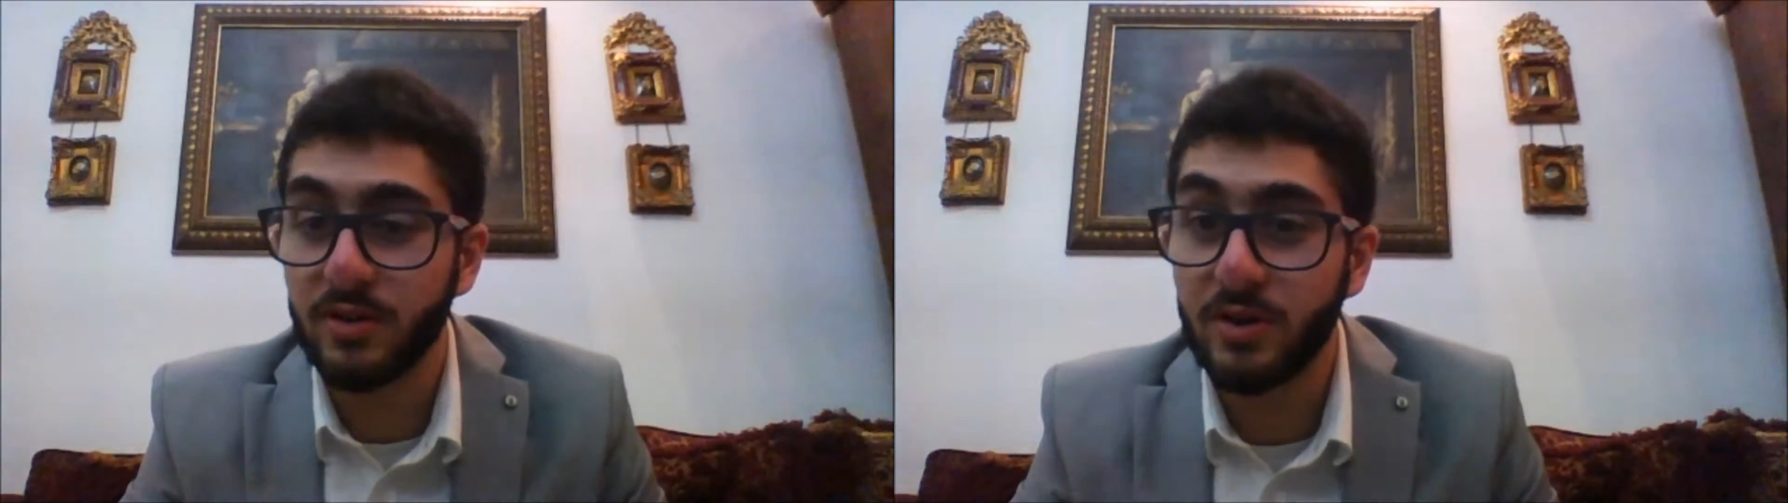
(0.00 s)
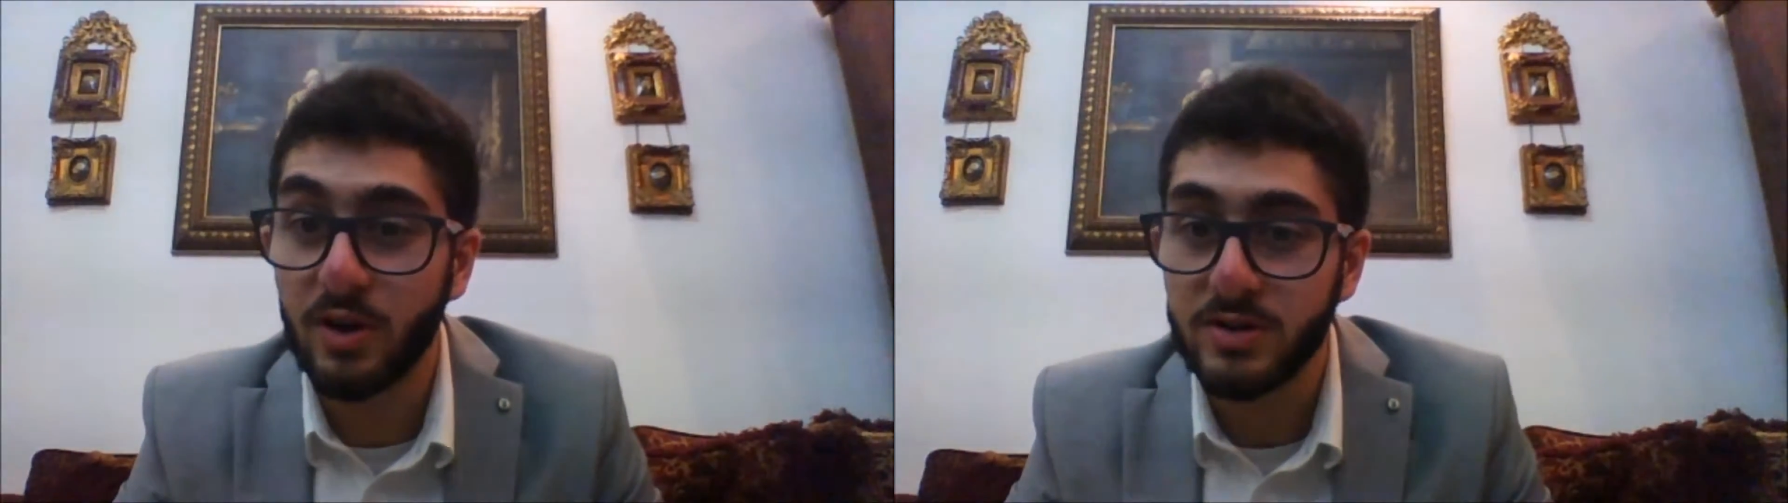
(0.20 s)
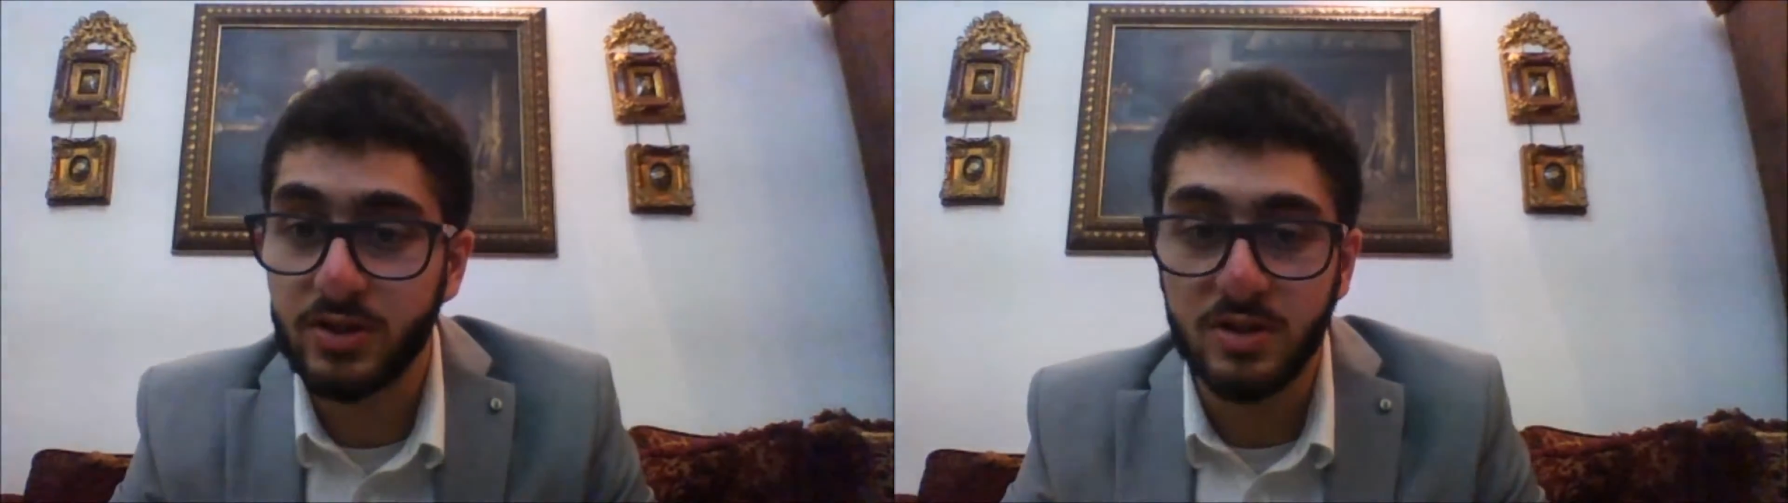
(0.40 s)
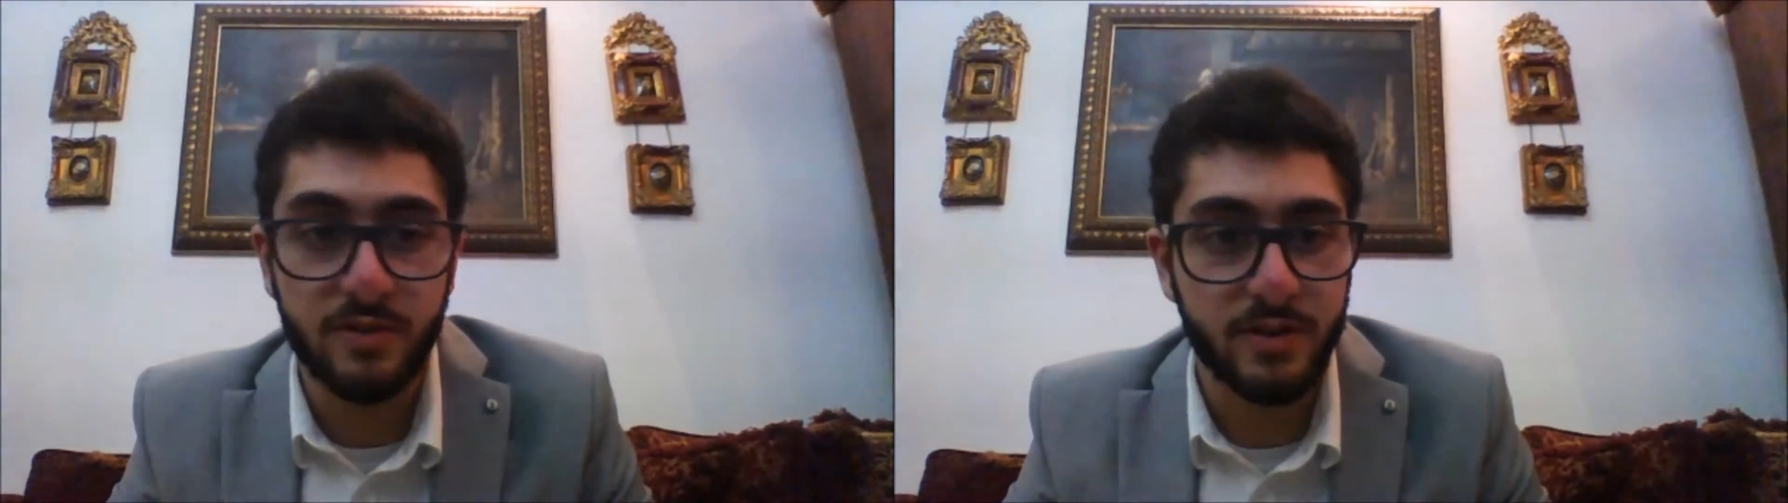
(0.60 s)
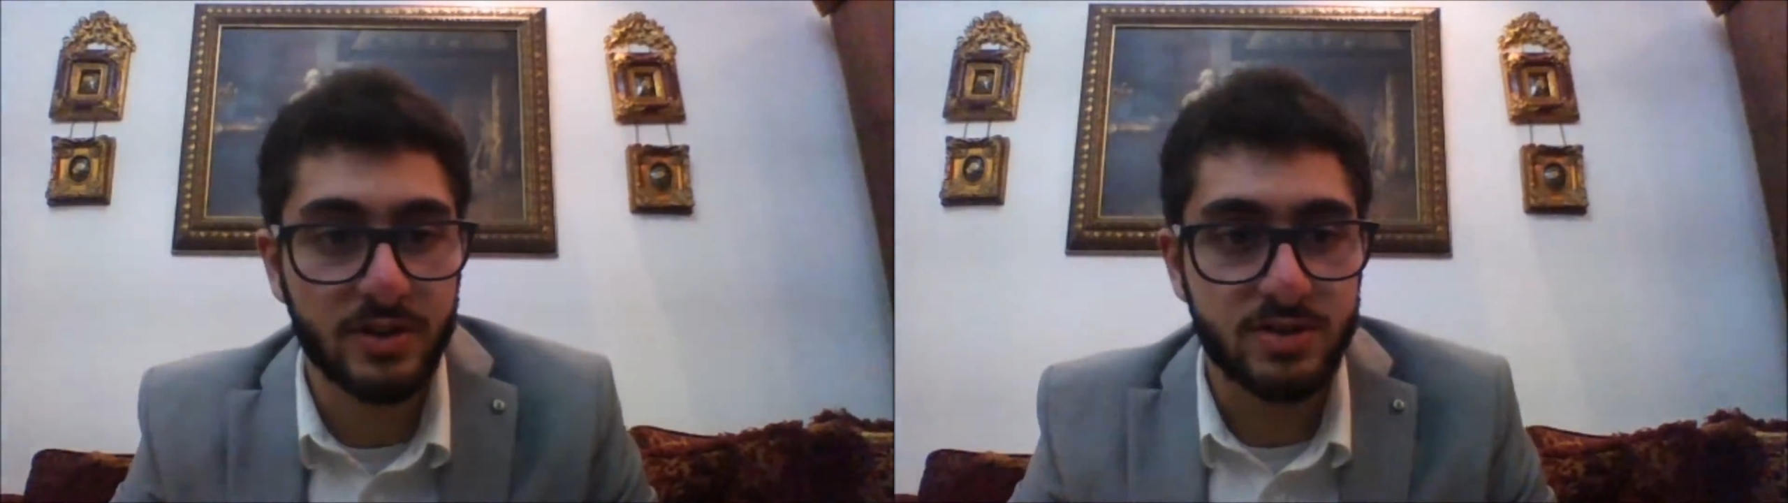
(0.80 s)
Carleton
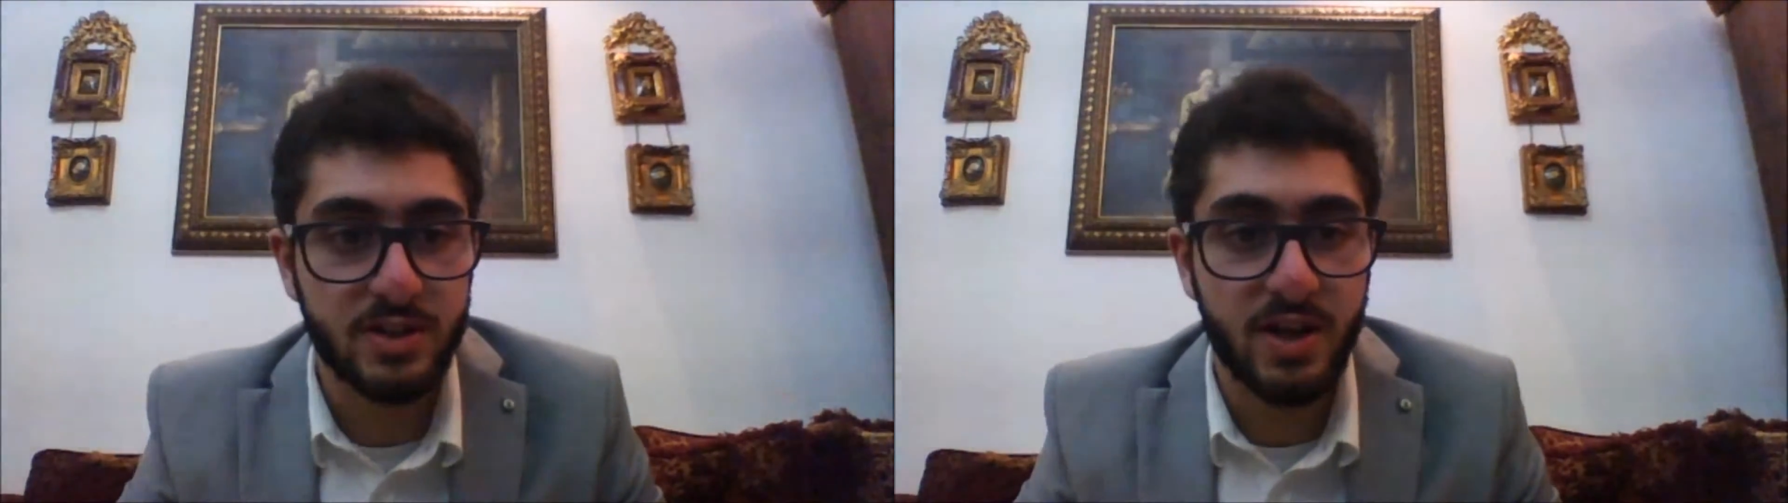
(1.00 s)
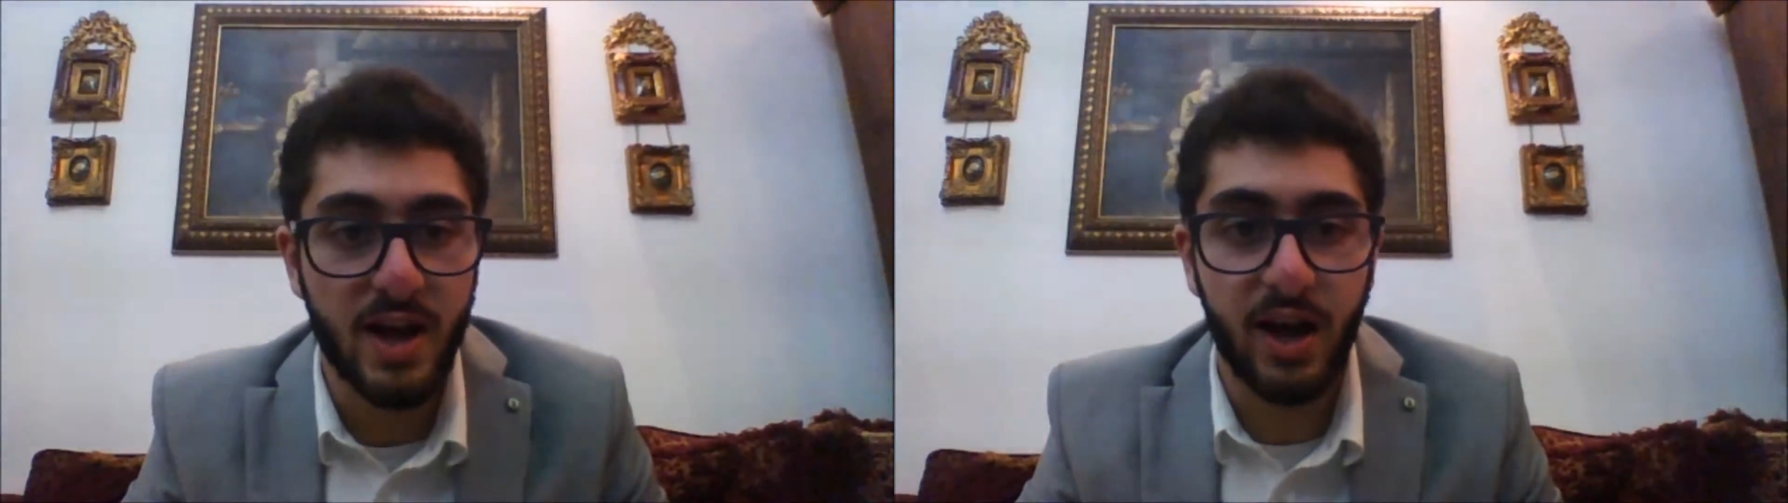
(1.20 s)
University